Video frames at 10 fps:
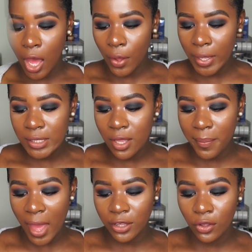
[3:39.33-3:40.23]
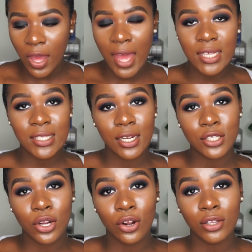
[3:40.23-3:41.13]
Okay, so I'm back, you guys, and
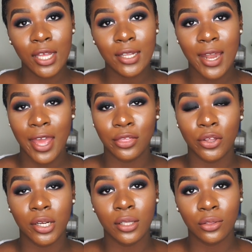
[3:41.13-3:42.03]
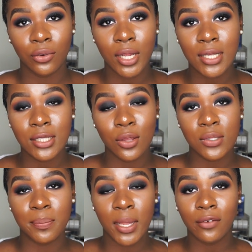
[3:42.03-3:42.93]
it's currently nine thirty-three, so
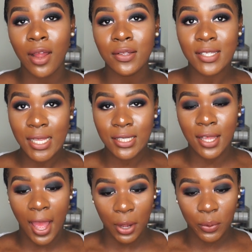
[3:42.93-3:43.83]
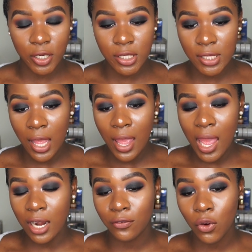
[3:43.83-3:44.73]
it's been around six hours.
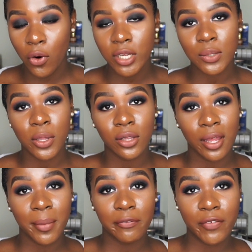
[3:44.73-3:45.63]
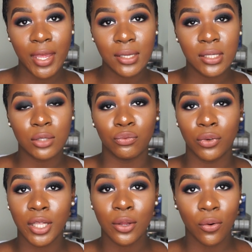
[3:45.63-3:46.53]
And of course, when you look at my face, it's
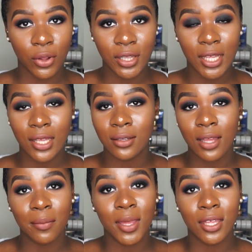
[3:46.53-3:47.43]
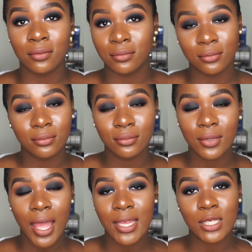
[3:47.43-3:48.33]
really oily. I mean,
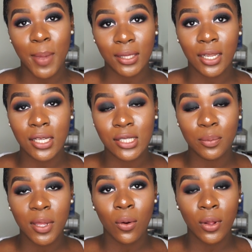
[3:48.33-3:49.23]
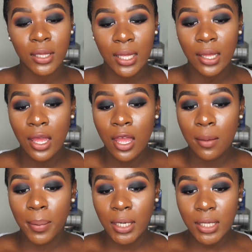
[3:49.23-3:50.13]
I expected it to be oily,
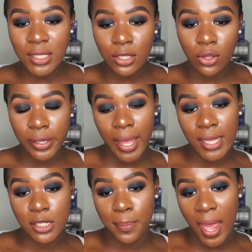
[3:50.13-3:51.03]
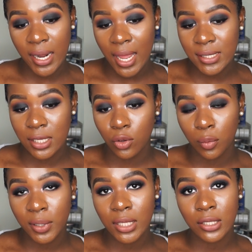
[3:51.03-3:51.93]
but it doesn't look as bad as it
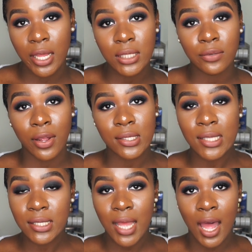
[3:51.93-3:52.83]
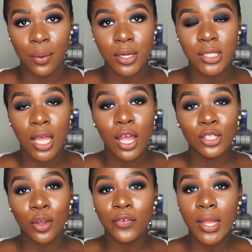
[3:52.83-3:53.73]
normally does around six hours.
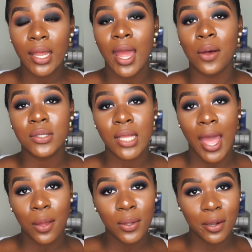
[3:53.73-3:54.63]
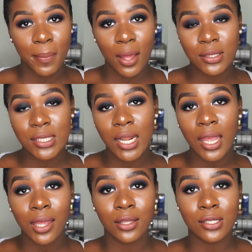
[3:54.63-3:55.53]
Don't forget, I was out and about
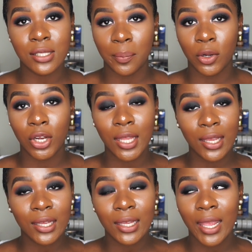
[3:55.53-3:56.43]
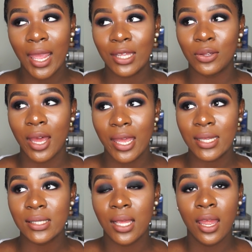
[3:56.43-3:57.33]
today in the summer heat, and you
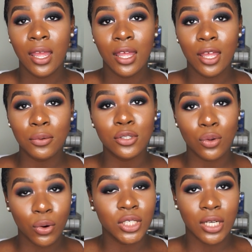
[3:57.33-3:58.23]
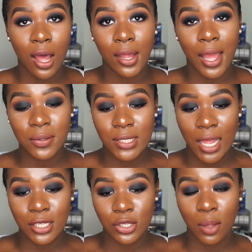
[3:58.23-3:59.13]
guys, it was scorching hot
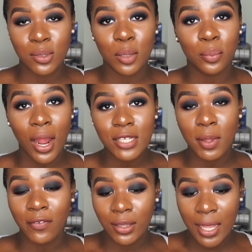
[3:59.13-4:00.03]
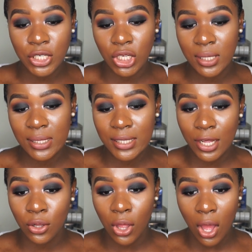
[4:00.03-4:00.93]
outside, so I'm surprised my foundation is
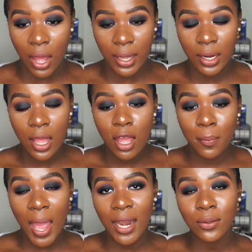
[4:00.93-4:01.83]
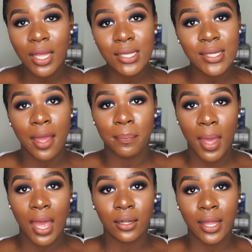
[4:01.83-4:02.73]
still on. But I don't think it's that
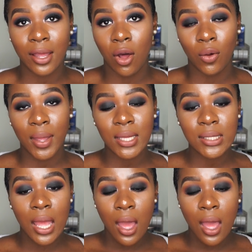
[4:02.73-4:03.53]
bad, like always.